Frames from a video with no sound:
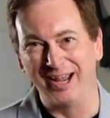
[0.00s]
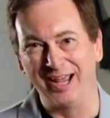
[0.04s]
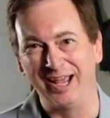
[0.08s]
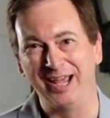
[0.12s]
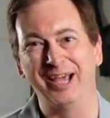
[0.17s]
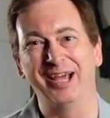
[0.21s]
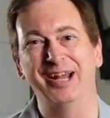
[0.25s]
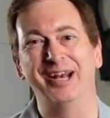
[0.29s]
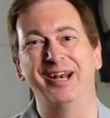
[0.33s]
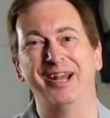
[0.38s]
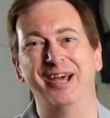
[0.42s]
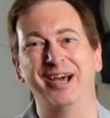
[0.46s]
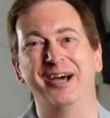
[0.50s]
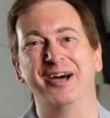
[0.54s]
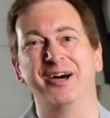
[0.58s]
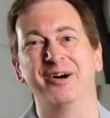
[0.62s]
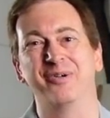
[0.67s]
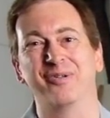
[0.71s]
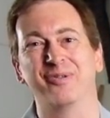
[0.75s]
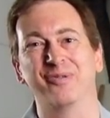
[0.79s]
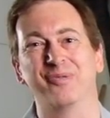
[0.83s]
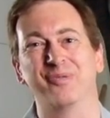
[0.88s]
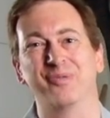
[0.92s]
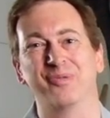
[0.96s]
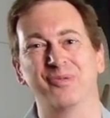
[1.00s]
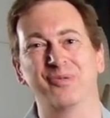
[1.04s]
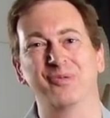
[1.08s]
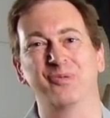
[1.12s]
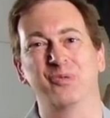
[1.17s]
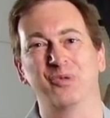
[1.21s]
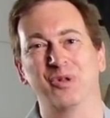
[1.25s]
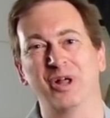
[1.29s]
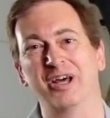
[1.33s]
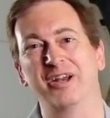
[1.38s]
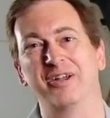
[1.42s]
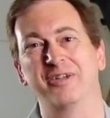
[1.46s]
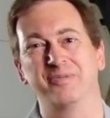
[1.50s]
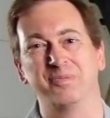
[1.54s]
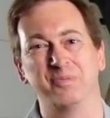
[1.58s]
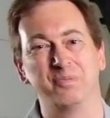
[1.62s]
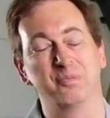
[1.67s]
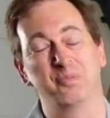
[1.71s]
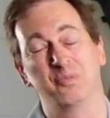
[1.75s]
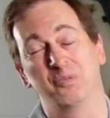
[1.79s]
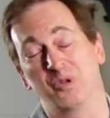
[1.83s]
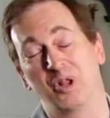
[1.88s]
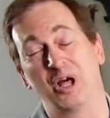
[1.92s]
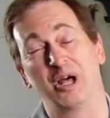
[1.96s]
and uh, a lot of
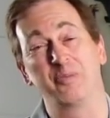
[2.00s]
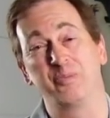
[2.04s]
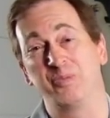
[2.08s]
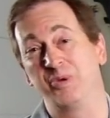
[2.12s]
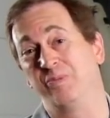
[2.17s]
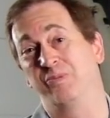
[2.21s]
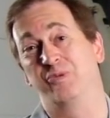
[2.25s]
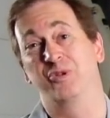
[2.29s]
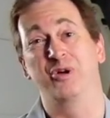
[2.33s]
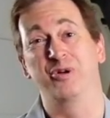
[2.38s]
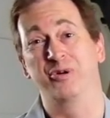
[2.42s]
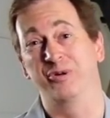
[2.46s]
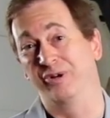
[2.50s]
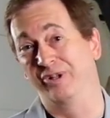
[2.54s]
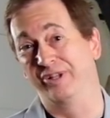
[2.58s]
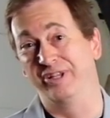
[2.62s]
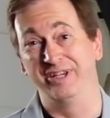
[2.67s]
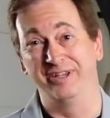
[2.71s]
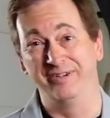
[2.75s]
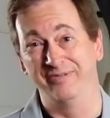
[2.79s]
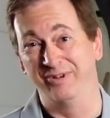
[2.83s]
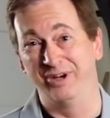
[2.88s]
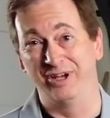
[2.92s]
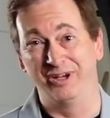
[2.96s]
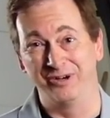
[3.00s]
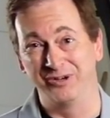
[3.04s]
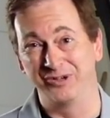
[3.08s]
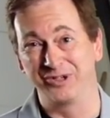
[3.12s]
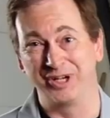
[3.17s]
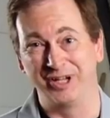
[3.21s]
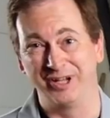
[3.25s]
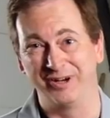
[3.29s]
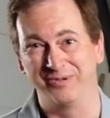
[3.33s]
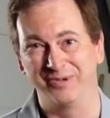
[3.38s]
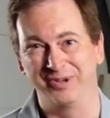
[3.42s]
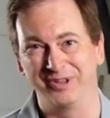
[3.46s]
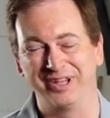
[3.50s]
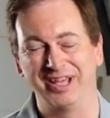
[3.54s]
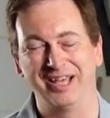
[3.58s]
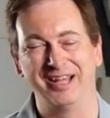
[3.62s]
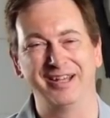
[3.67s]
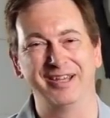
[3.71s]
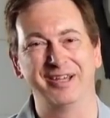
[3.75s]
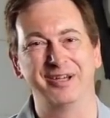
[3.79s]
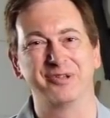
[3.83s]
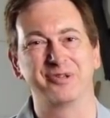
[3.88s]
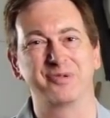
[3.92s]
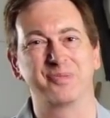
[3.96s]
a lot of people don't really even understand what that
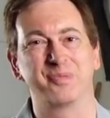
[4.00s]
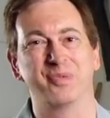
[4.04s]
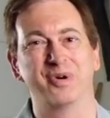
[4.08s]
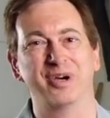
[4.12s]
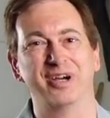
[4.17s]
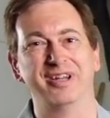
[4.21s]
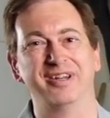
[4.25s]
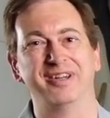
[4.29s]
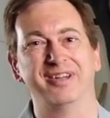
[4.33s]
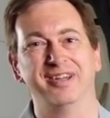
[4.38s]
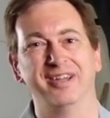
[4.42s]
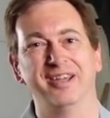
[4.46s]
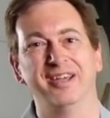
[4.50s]
is, but.